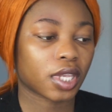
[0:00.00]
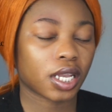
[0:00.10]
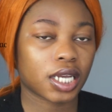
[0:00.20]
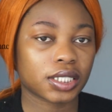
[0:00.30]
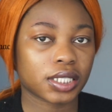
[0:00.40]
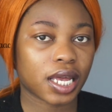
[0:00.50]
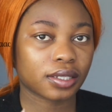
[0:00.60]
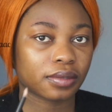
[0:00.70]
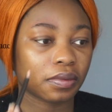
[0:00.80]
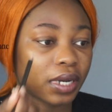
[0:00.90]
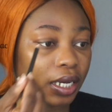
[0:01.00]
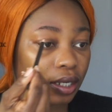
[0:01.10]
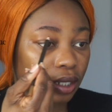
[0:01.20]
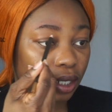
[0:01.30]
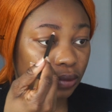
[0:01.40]
I start
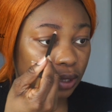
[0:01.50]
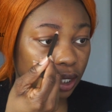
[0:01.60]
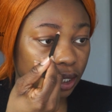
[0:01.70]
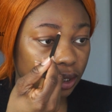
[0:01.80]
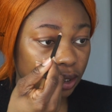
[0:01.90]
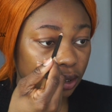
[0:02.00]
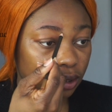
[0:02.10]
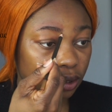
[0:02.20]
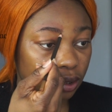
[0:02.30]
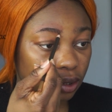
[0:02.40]
by outlining.